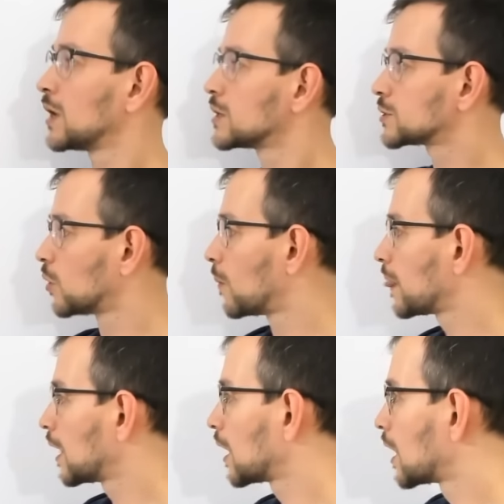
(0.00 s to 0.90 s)
So
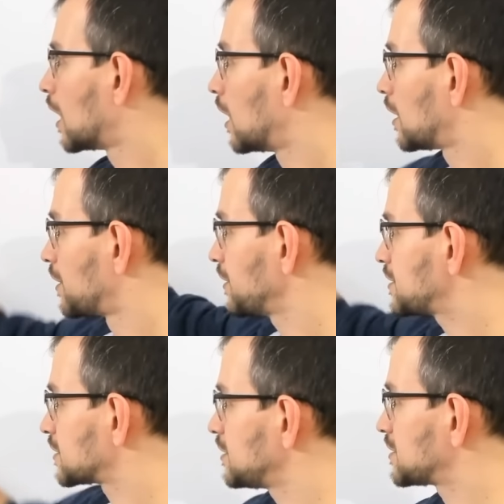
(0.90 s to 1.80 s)

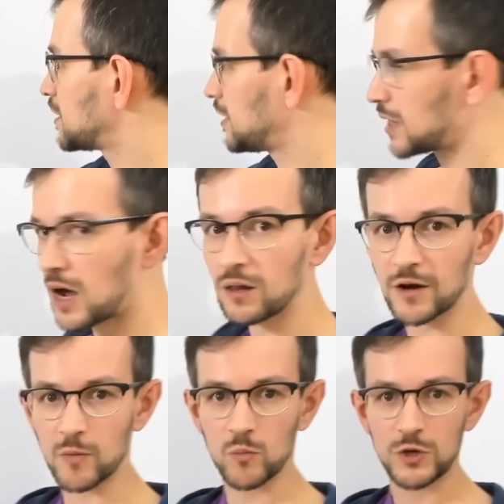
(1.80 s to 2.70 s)
this is
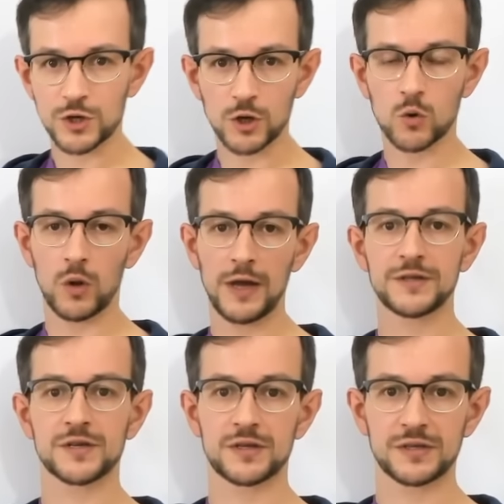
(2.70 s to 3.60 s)
algorithm which
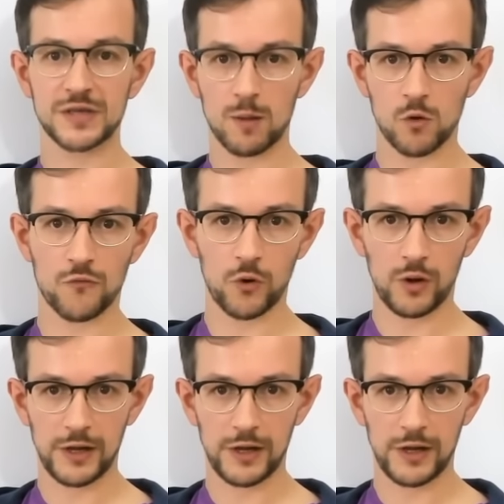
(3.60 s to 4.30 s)
calculates the sum of all